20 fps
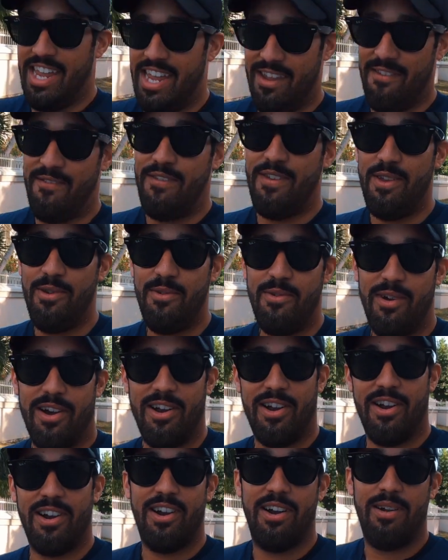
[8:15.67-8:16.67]
If you
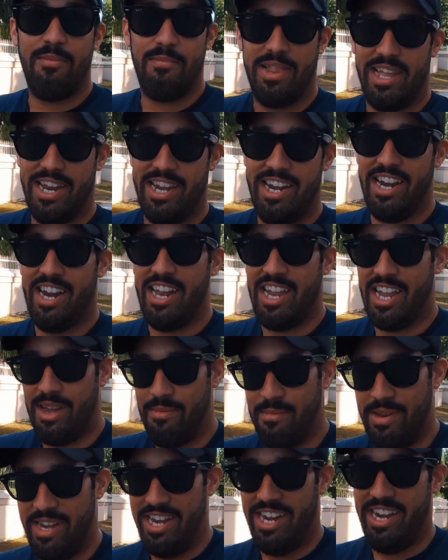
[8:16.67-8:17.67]
are planning on
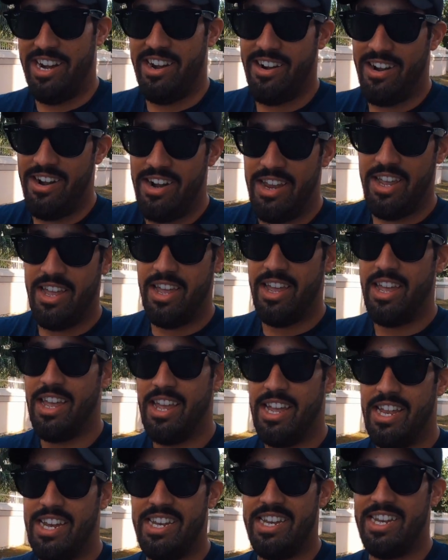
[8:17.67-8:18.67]
coming here,
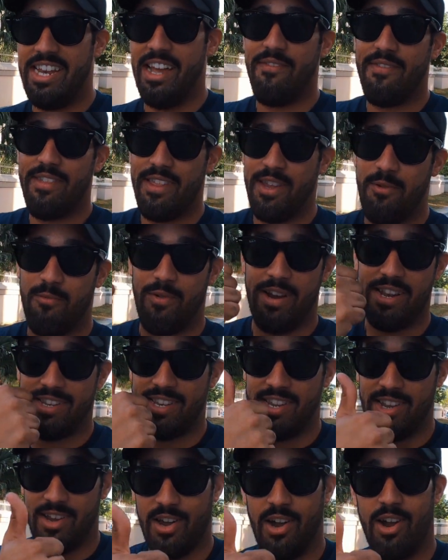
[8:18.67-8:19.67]
definitely rent
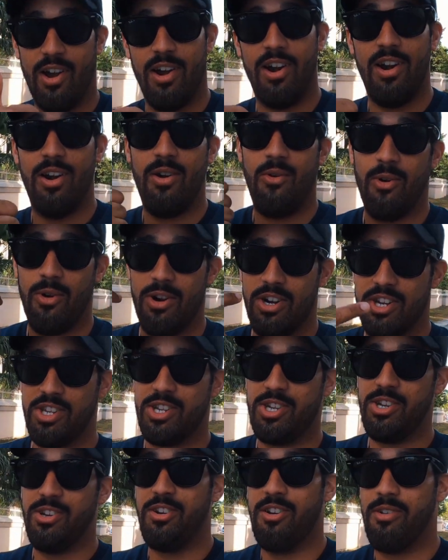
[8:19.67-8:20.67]
a car or a
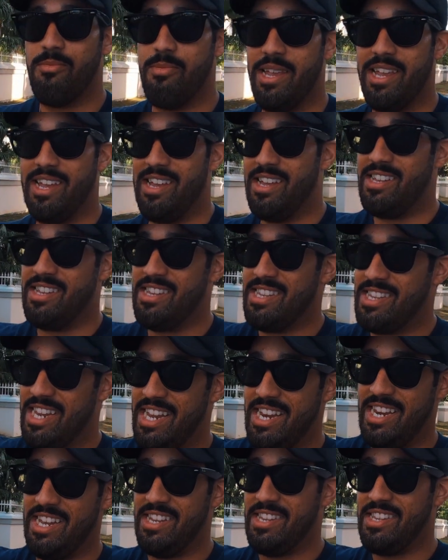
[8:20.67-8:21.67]
scooter because
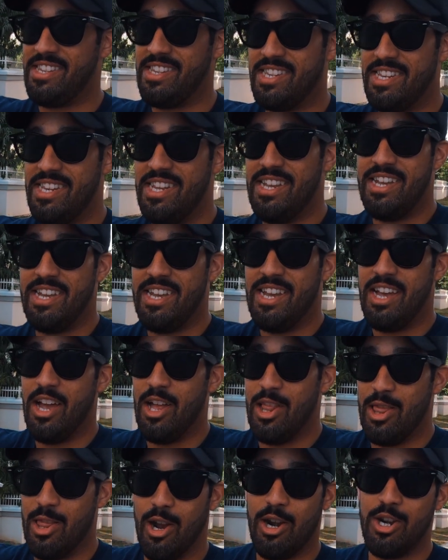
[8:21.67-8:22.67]
it is
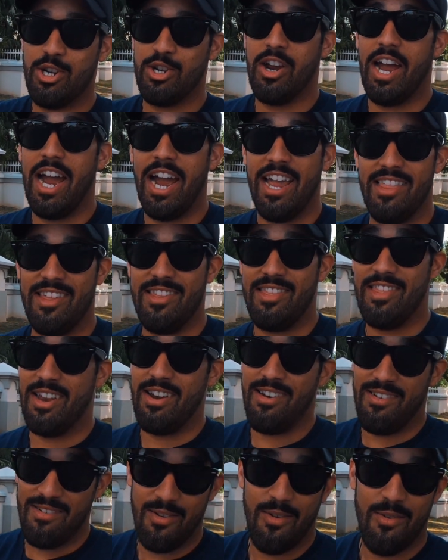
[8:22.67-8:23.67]
a larger island
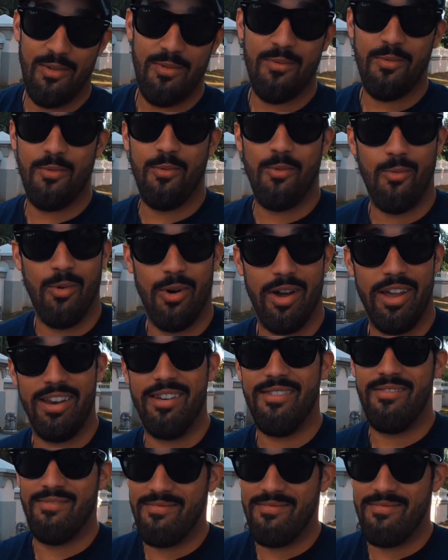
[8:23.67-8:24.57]
than what